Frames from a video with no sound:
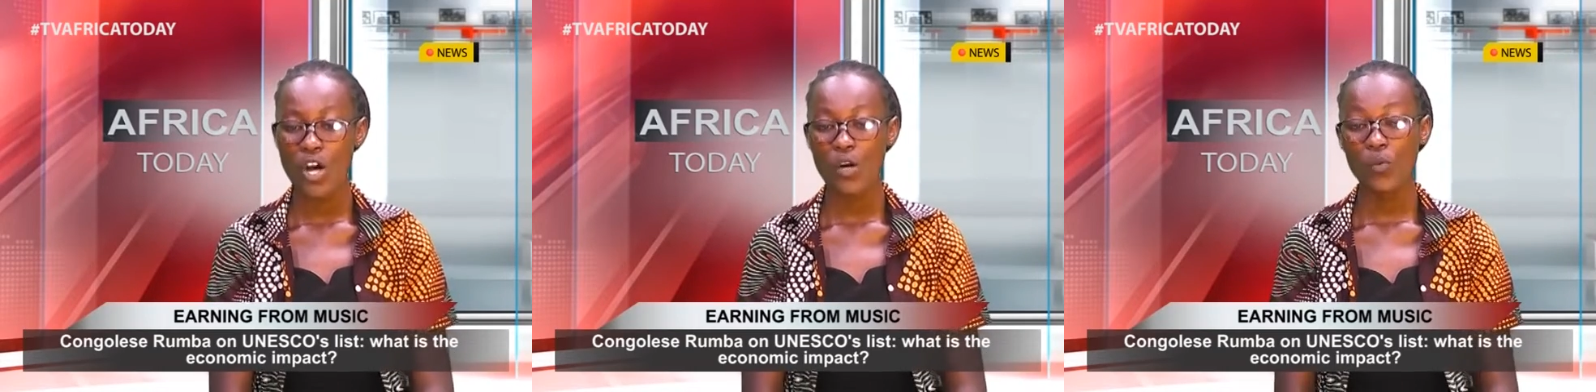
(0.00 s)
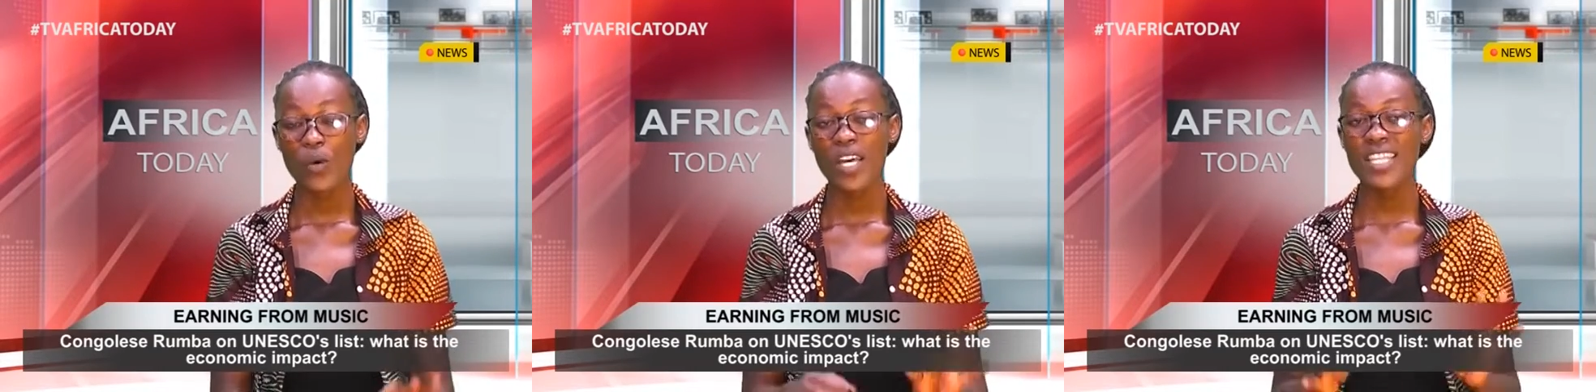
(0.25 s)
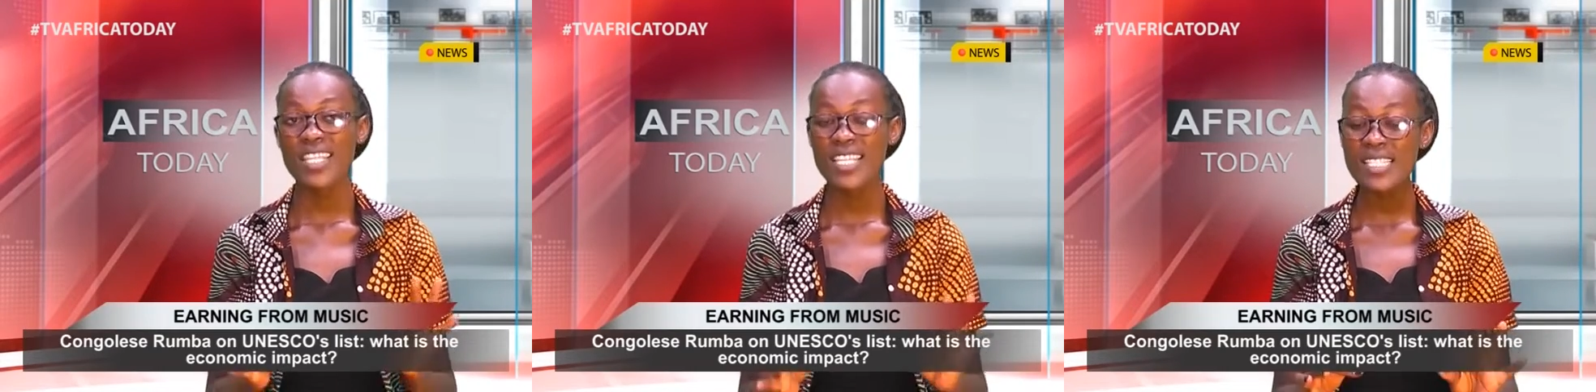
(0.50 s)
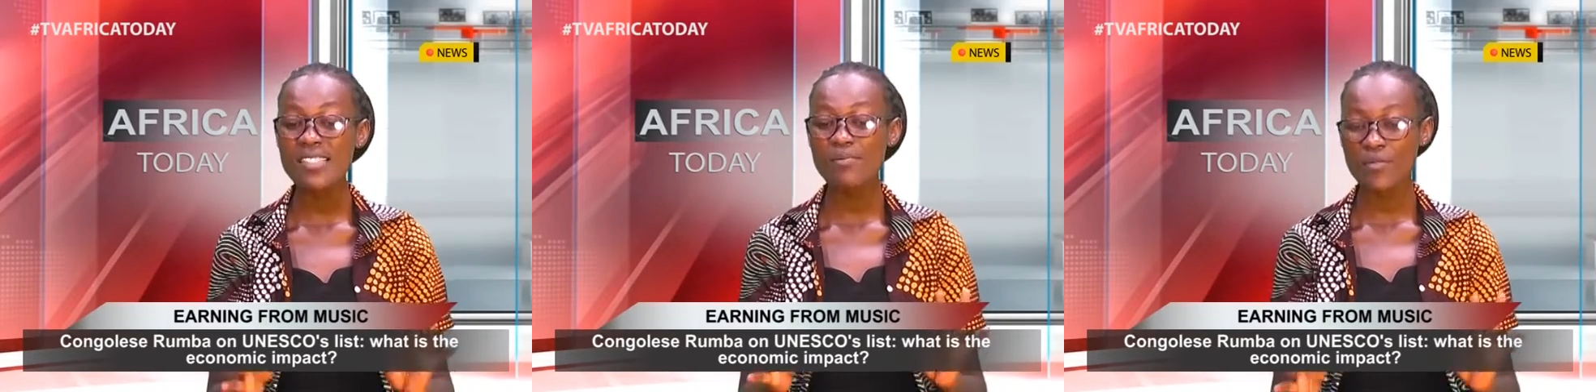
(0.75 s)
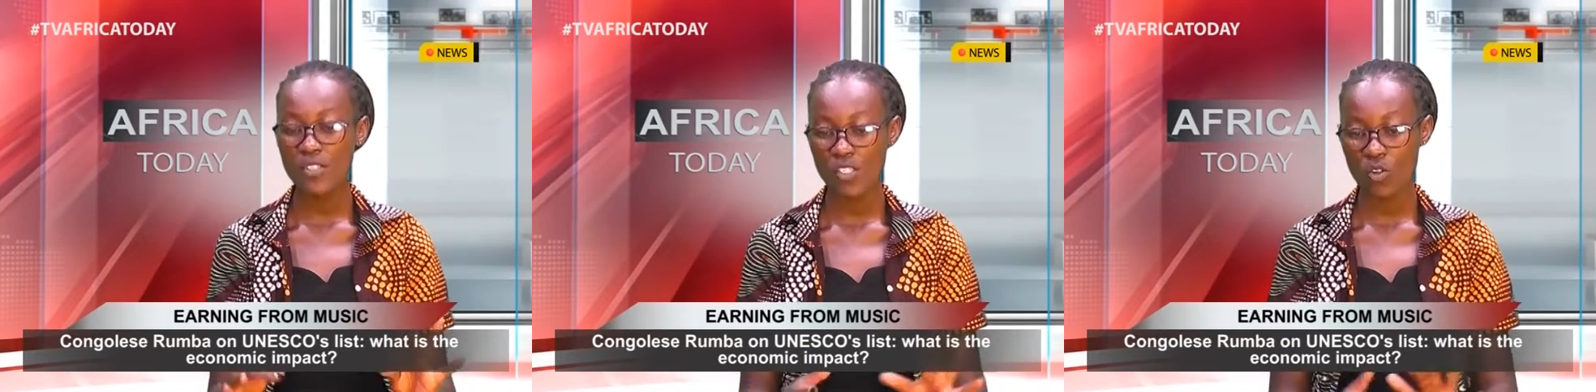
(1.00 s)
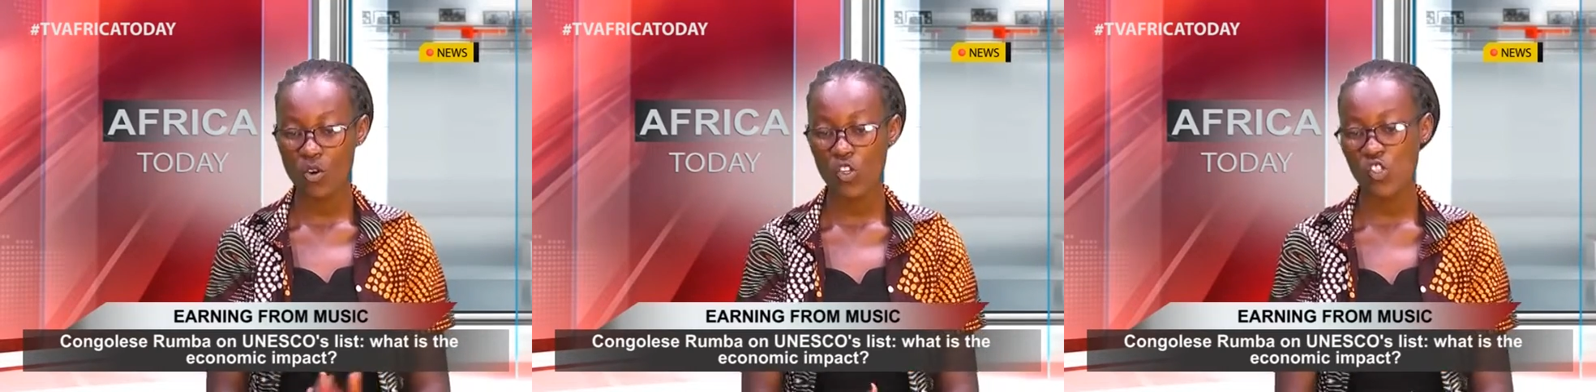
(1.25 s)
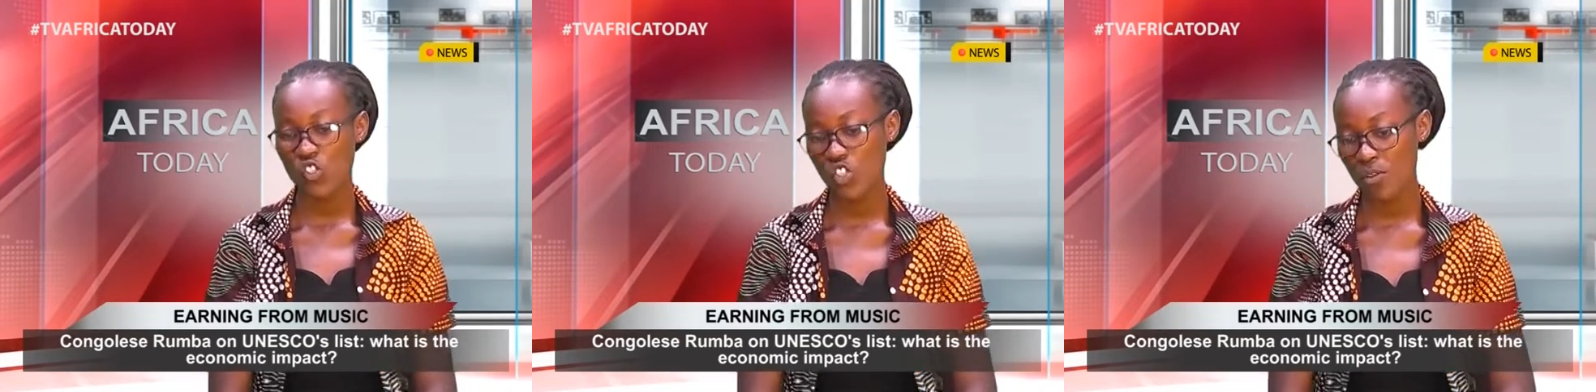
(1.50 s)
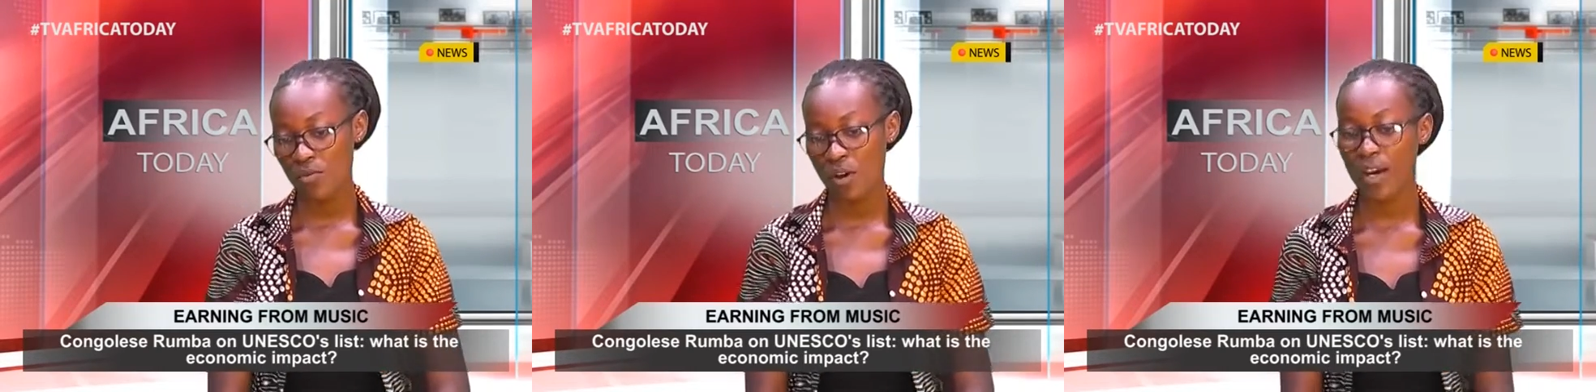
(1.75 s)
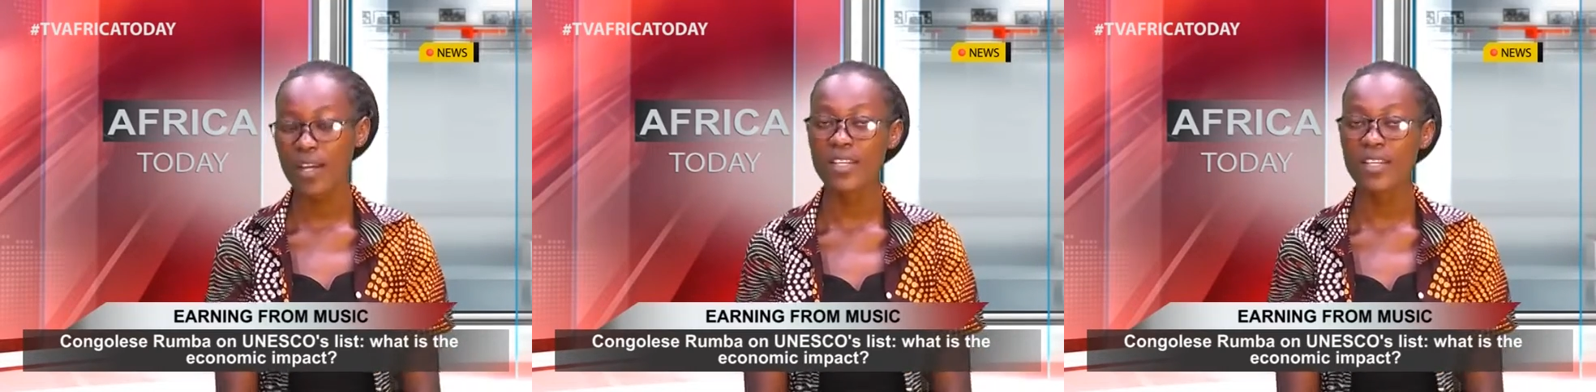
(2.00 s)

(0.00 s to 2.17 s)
where this musical genre